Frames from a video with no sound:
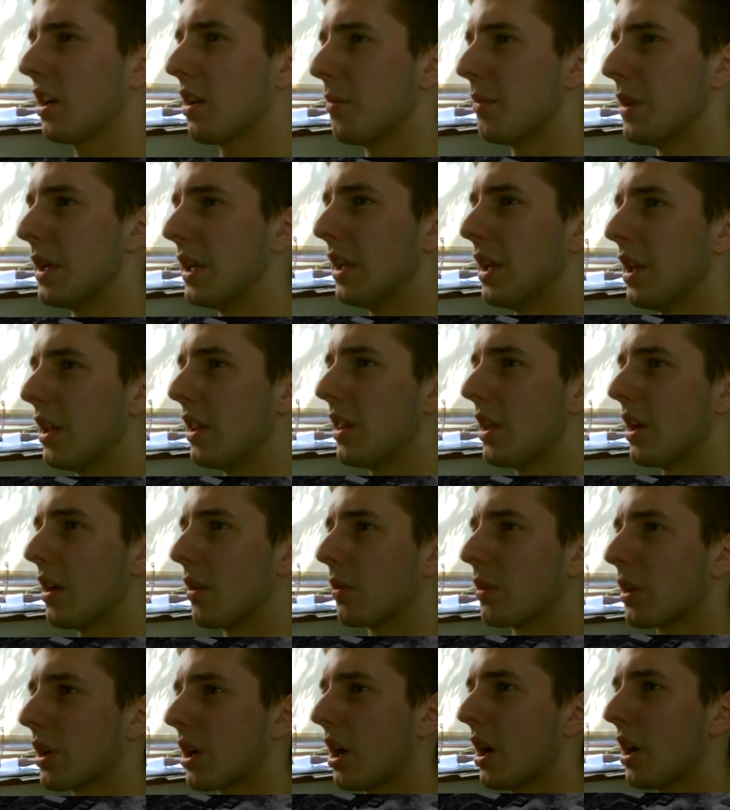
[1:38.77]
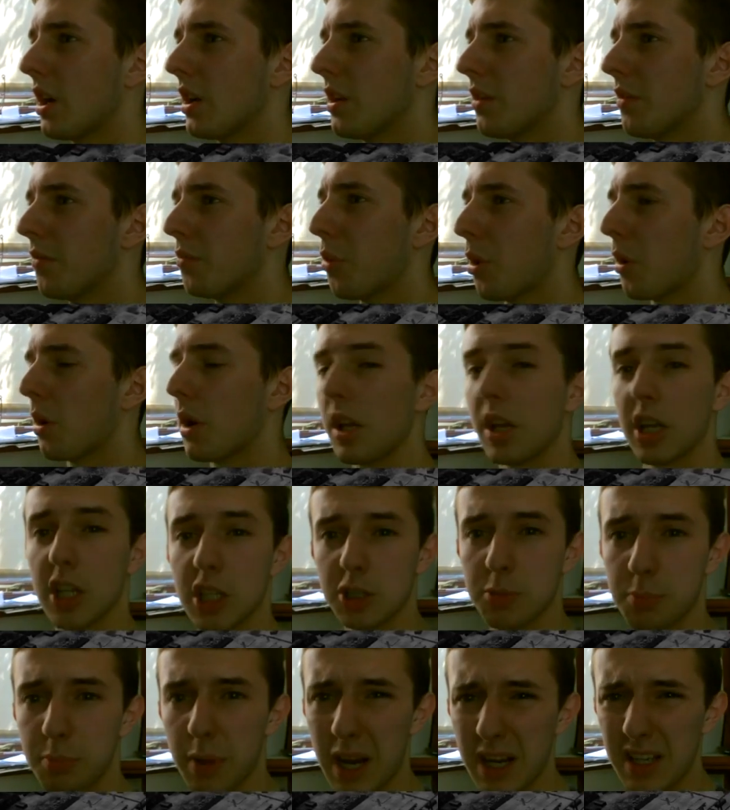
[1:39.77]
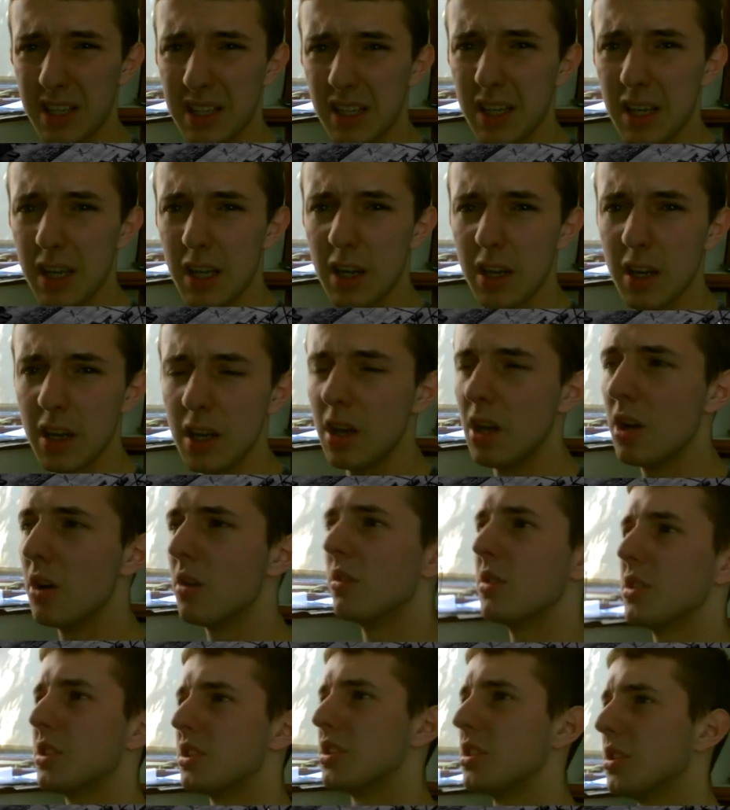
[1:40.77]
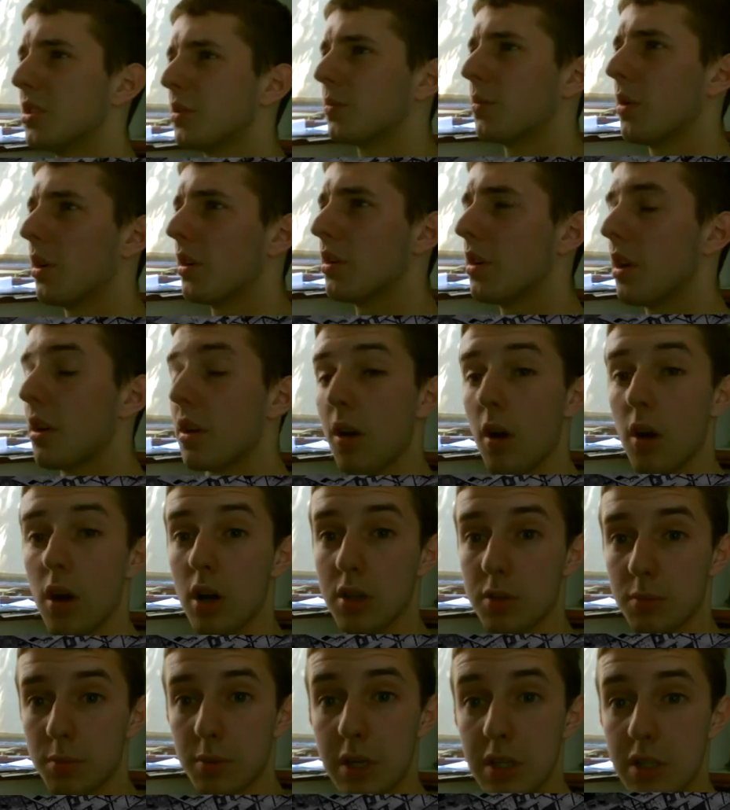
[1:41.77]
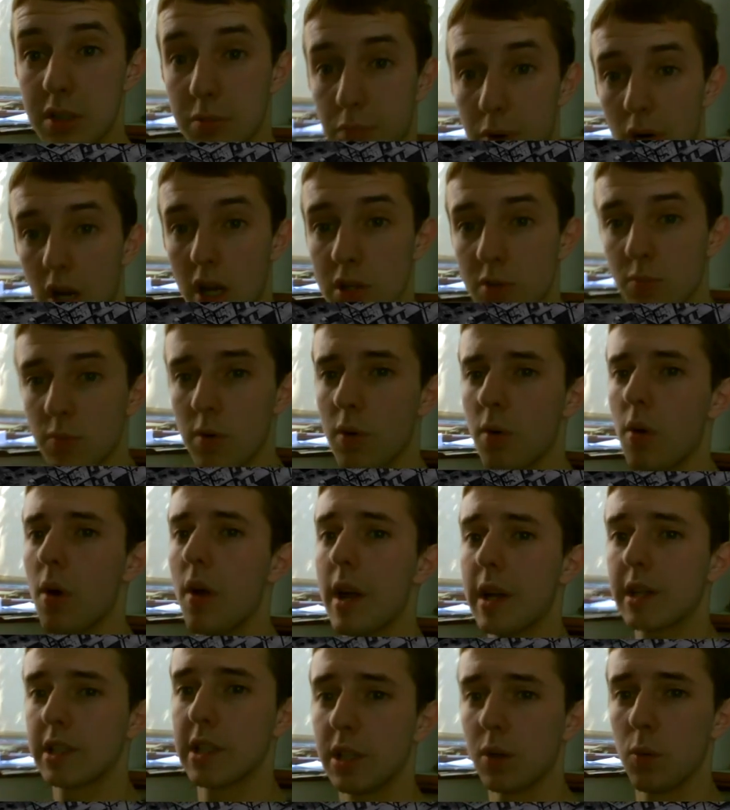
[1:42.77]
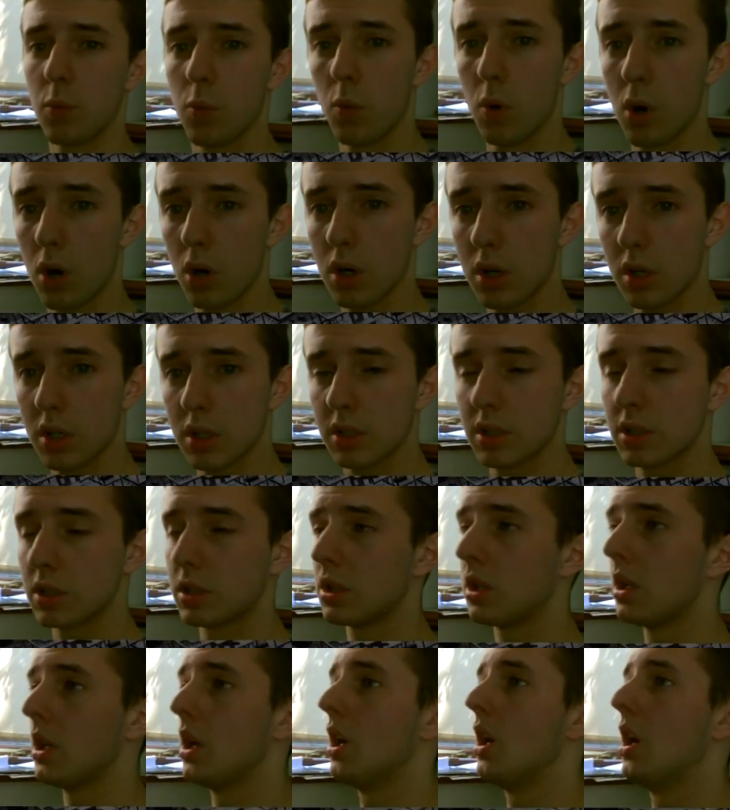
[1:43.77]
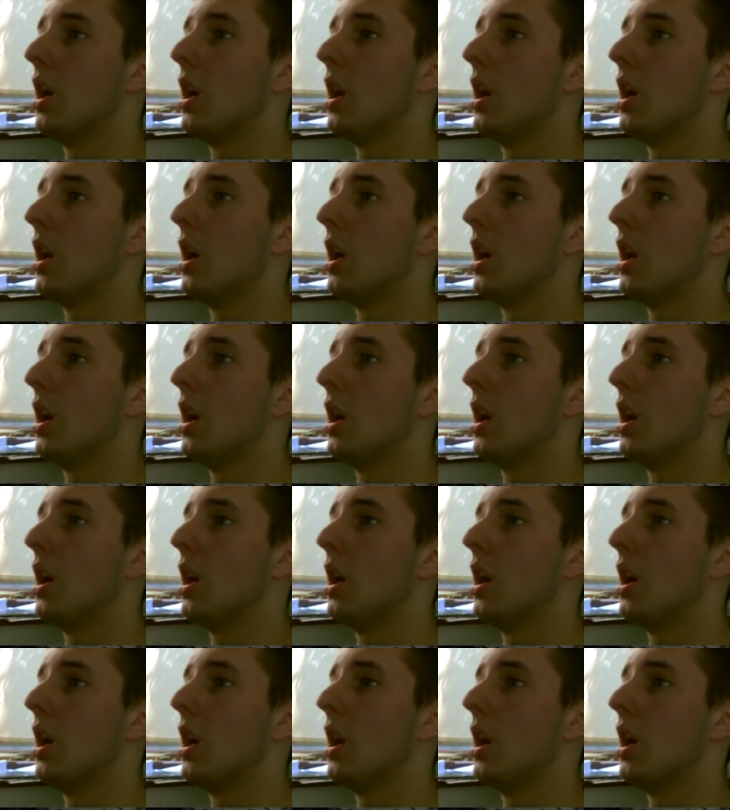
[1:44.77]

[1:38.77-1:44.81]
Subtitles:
I mean, they were kind of probably expecting it, which is, you know, I was pretty surprised when it actually works.